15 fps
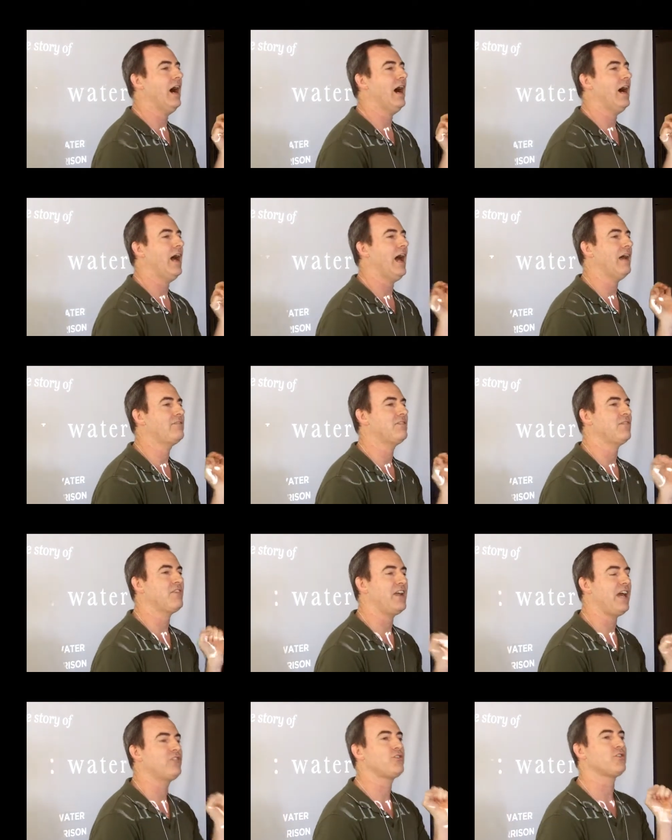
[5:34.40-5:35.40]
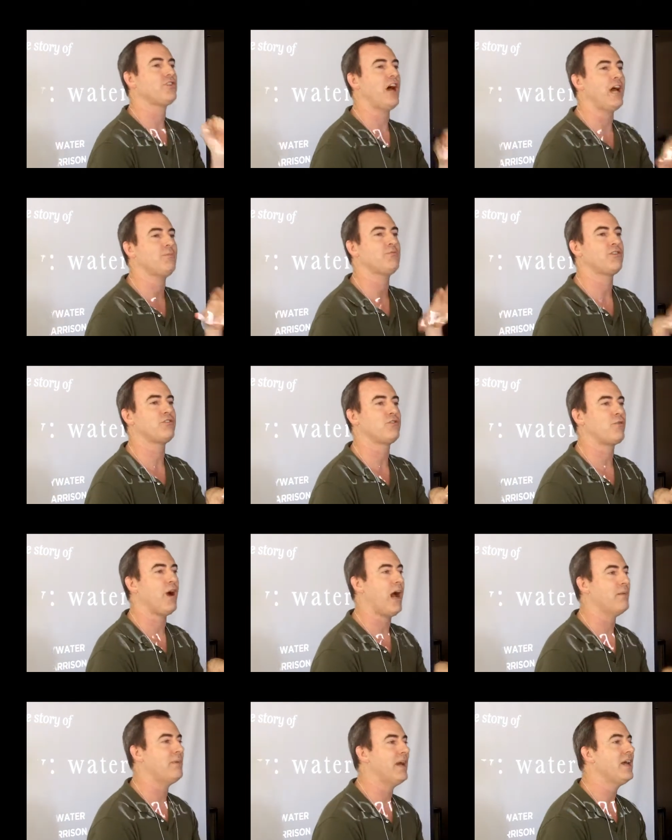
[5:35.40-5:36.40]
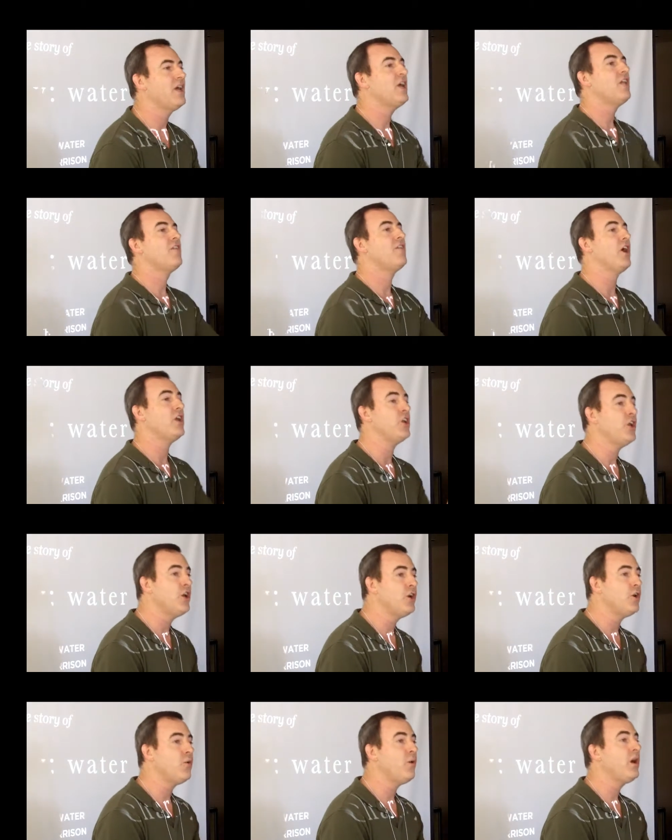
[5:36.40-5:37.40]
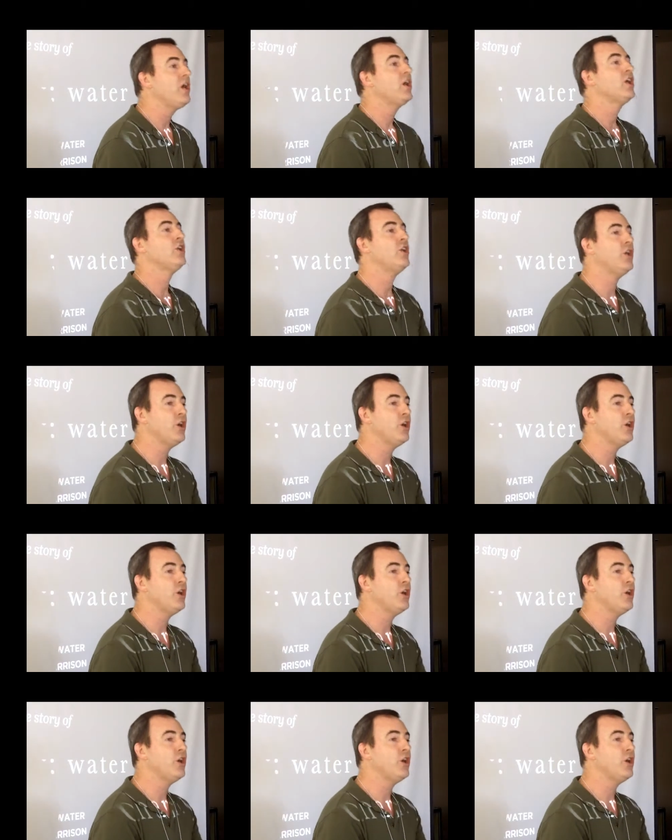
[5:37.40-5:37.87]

as the Financial Times described it, the new